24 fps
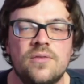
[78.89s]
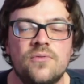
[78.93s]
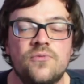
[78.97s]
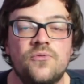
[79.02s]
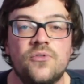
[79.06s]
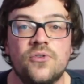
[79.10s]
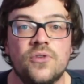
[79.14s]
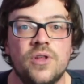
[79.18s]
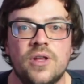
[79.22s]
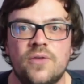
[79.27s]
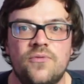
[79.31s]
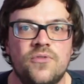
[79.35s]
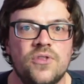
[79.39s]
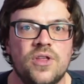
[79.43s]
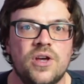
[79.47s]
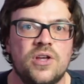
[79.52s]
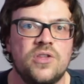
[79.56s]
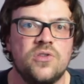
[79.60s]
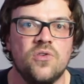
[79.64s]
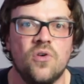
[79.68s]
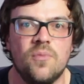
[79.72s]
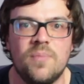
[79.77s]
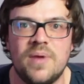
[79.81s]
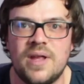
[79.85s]
the
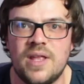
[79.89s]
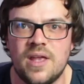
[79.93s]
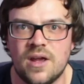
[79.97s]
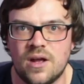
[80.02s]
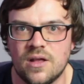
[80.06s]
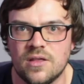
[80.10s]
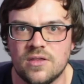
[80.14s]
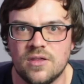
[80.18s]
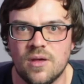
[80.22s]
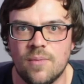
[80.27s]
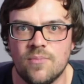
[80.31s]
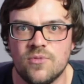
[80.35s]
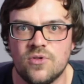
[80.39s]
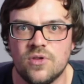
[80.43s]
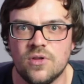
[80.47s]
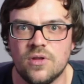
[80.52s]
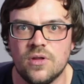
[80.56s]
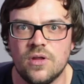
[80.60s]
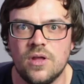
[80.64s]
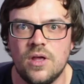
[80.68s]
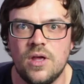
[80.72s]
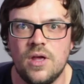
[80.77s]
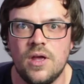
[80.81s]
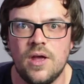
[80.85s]
sort of media
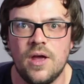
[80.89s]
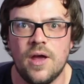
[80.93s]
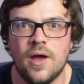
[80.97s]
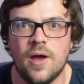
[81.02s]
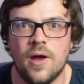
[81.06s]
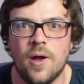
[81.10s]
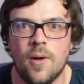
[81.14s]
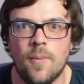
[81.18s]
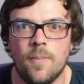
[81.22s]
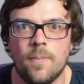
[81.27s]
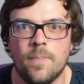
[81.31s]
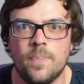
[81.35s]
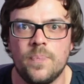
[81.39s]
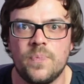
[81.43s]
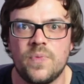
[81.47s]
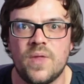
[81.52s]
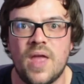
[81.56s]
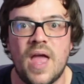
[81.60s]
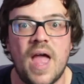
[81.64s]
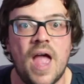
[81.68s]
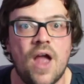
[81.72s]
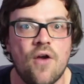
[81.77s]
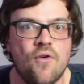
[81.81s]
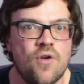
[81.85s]
consumption
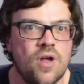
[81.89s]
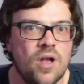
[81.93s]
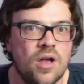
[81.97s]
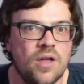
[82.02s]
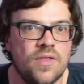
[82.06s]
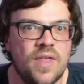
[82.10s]
area.